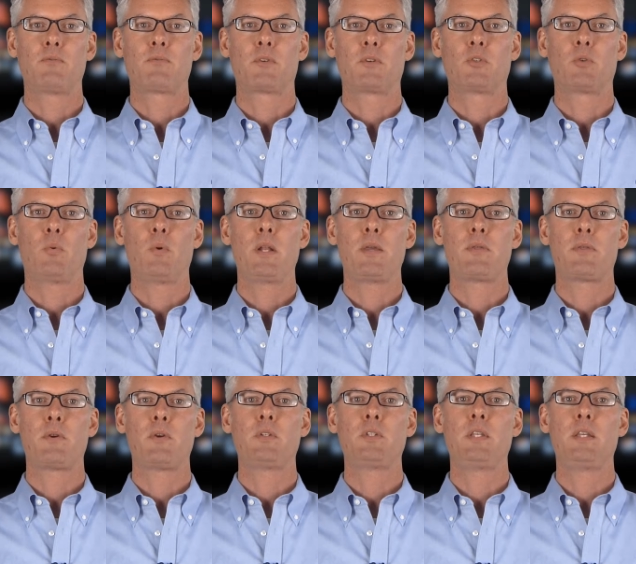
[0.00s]
for
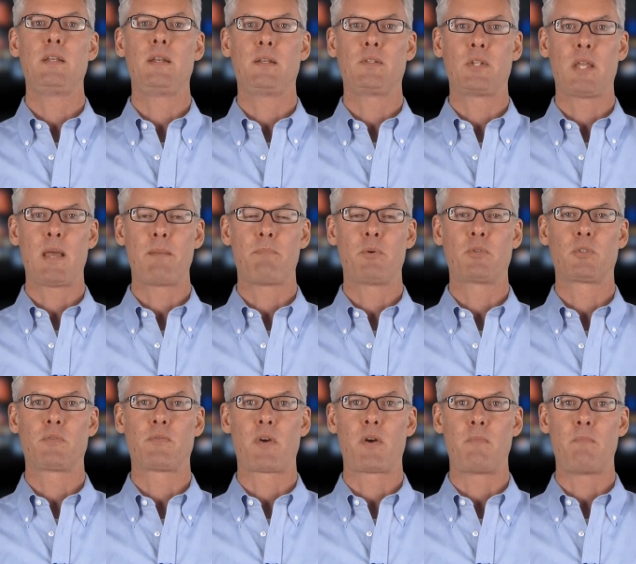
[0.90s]
2013
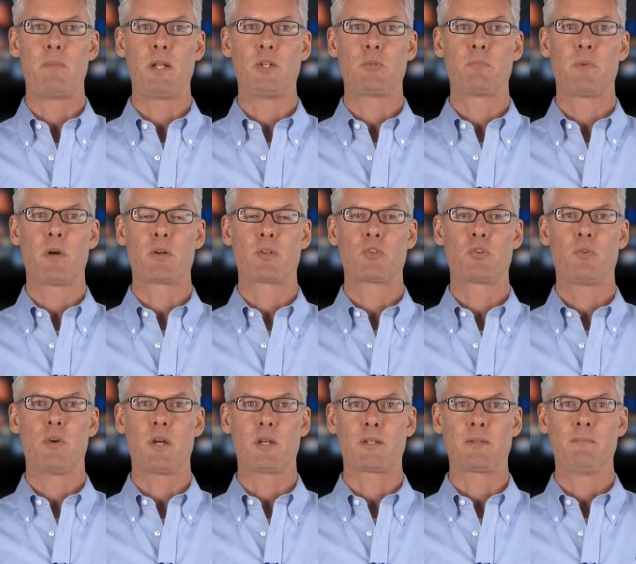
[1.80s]
examples of our benchmark
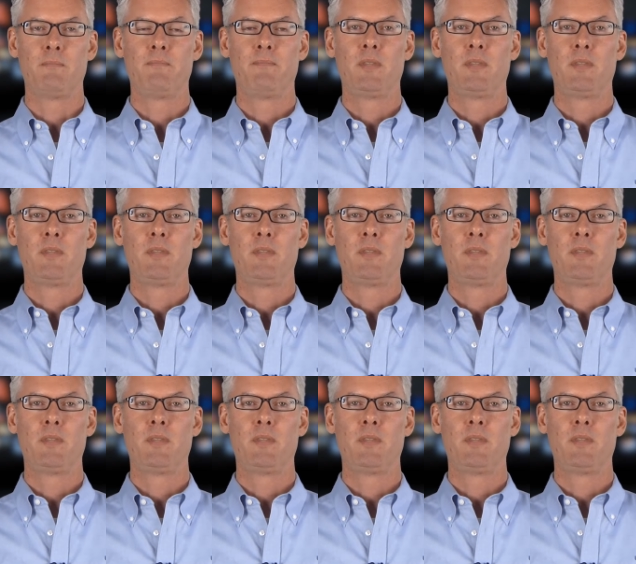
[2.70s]
truck.